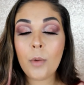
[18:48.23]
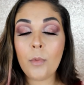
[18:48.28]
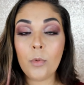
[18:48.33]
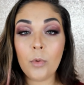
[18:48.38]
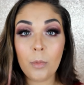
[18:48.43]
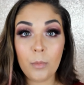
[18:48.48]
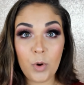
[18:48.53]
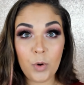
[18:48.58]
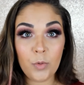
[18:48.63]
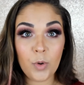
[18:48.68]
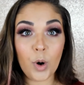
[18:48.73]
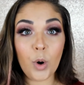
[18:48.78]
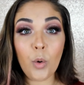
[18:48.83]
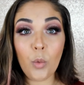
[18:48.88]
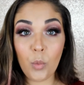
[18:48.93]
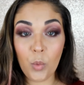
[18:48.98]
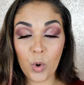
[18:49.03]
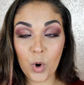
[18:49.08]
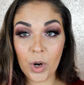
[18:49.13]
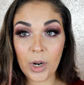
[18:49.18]
remover
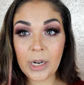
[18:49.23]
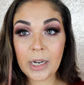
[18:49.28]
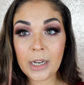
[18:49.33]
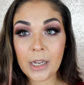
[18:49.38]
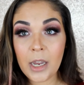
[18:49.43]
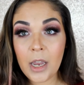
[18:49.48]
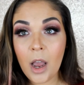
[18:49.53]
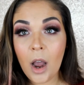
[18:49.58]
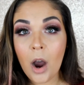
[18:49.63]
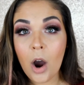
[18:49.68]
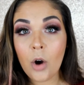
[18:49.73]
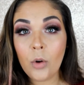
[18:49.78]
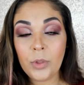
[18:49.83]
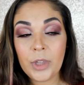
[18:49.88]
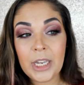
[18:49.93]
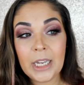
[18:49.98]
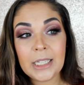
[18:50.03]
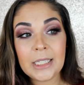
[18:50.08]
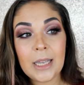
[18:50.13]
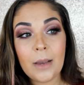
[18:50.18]
would,
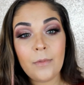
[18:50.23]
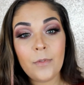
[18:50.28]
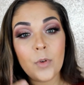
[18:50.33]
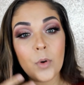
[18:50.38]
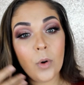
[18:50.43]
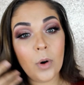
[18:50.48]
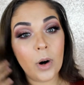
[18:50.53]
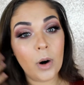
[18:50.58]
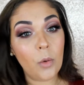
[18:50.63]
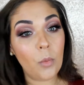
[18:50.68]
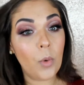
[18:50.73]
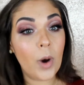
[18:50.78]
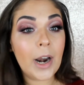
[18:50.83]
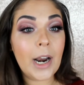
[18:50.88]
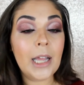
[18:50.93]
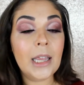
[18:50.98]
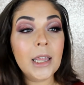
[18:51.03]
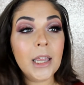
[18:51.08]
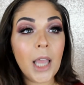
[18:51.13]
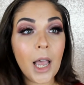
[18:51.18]
only except for what
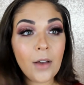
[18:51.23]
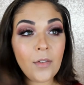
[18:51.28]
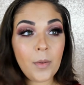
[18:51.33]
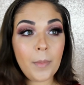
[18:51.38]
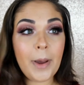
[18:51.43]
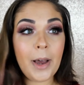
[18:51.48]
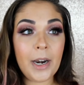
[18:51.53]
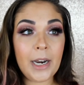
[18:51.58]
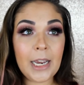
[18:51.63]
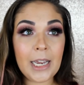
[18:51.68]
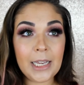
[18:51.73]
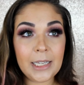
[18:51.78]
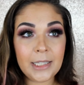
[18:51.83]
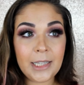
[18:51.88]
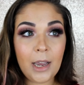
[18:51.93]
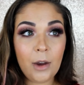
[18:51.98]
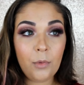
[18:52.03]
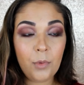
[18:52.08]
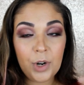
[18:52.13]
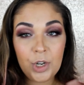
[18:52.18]
I love about it is
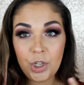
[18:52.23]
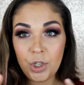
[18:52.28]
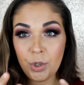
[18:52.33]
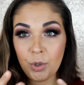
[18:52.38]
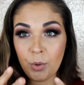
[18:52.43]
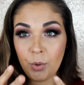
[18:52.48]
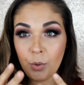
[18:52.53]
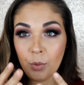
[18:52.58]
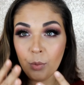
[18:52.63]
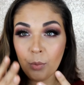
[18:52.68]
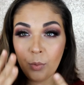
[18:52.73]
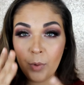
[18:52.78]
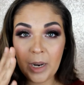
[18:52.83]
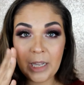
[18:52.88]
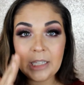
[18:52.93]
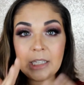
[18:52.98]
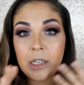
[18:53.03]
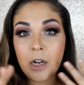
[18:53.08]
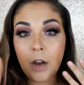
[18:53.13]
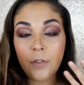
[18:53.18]
that when you
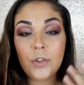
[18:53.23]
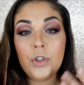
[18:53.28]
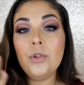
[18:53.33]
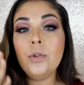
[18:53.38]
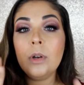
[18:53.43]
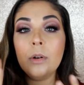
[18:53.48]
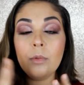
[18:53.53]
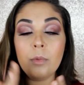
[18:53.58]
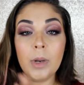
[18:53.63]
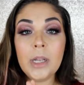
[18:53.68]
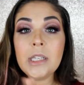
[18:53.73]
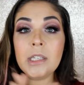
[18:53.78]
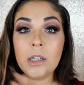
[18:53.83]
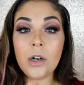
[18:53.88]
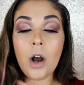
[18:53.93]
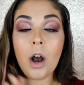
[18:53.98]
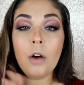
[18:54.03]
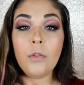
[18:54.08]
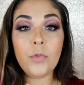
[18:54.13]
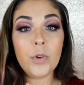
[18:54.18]
rinse it off, you can rinse
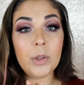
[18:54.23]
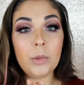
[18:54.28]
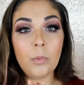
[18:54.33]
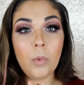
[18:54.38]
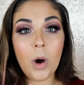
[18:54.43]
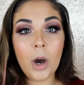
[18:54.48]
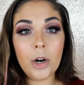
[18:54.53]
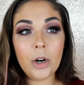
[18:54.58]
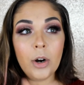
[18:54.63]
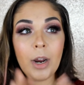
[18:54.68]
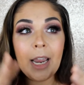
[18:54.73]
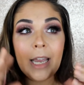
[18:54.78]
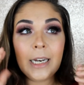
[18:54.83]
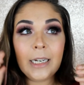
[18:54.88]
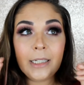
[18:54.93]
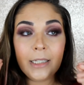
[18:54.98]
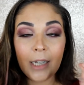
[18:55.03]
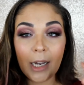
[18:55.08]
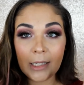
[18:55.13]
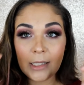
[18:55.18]
it off with water and
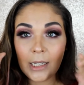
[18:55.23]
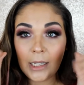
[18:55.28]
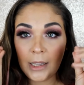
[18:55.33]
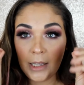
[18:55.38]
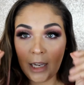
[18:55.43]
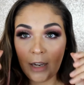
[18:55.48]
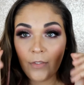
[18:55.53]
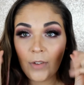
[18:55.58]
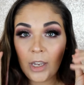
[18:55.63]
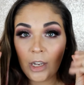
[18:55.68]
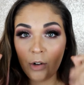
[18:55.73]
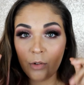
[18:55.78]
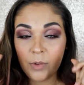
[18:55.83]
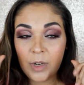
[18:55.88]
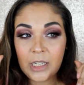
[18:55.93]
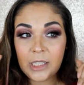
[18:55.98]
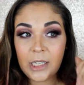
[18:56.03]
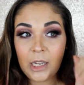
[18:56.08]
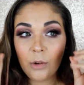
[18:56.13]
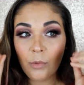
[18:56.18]
it doesn't leave a
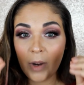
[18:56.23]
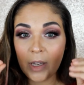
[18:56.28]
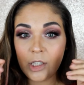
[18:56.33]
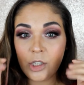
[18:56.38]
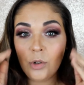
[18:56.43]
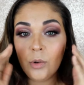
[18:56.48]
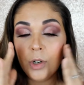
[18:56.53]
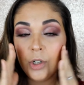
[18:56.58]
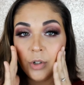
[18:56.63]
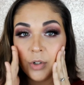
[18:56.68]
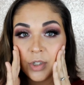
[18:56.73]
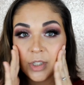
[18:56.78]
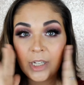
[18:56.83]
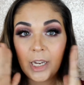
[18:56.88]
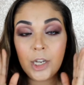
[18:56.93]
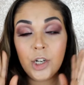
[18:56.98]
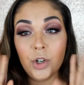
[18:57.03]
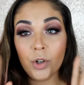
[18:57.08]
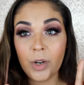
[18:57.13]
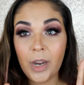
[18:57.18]
greasy residue on your
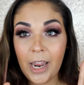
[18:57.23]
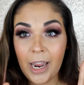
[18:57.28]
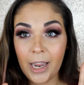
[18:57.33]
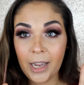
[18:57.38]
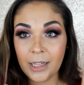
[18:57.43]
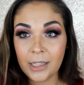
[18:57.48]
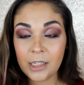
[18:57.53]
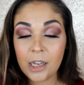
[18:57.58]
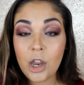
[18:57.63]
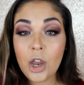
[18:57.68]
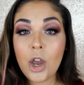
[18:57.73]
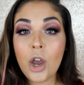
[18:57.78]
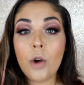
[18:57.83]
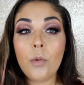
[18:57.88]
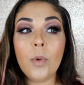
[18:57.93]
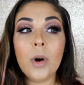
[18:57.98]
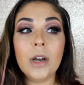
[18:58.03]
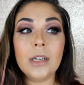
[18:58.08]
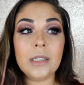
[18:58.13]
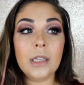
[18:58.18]
skin, your hands.
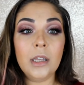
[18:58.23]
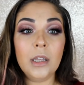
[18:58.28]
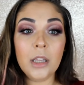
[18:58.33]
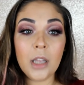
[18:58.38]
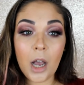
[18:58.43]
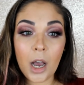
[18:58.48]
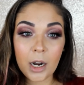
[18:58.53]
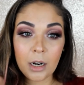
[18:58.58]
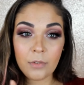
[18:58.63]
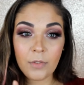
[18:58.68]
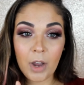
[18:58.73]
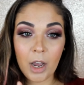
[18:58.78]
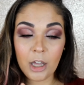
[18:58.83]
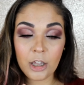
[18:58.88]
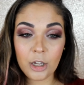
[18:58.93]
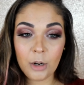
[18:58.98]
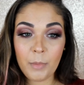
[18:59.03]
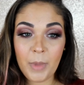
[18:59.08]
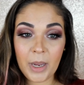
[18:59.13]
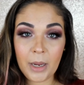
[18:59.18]
Whereas a lot of
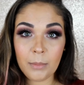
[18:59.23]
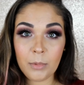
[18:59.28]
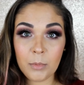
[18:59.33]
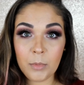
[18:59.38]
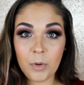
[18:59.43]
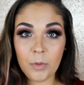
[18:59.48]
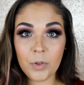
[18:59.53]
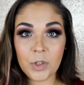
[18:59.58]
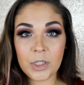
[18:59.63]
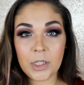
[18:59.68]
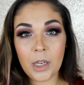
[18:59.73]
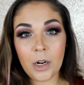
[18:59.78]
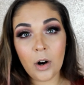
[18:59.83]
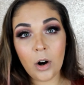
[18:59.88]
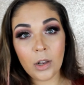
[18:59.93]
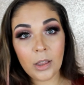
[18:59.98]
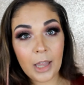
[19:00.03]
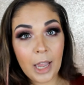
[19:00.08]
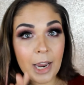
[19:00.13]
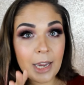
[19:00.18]
other makeup removers that
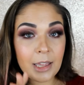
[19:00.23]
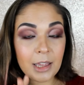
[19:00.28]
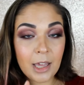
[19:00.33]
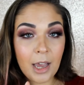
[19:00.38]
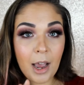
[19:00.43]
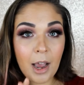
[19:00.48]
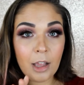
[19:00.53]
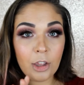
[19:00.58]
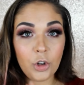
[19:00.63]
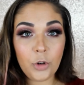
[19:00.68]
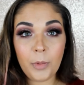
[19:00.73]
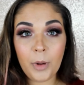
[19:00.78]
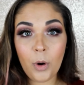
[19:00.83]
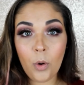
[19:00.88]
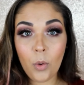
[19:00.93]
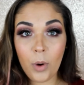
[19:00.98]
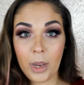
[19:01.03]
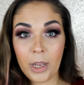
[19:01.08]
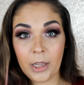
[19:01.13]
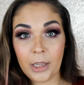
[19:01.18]
are like that, a little bit
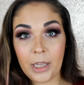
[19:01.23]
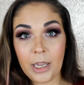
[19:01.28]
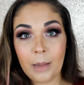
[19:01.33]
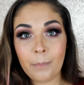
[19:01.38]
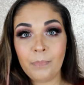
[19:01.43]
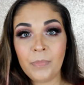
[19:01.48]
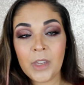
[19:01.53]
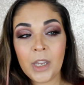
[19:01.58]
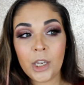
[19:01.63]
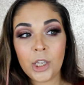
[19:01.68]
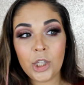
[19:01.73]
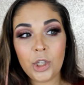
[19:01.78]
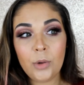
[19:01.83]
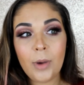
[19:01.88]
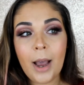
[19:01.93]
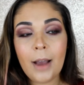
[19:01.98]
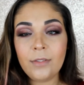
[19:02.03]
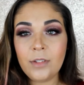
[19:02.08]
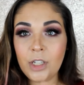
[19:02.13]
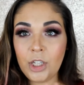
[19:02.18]
oily, you
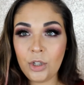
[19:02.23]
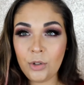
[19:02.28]
have to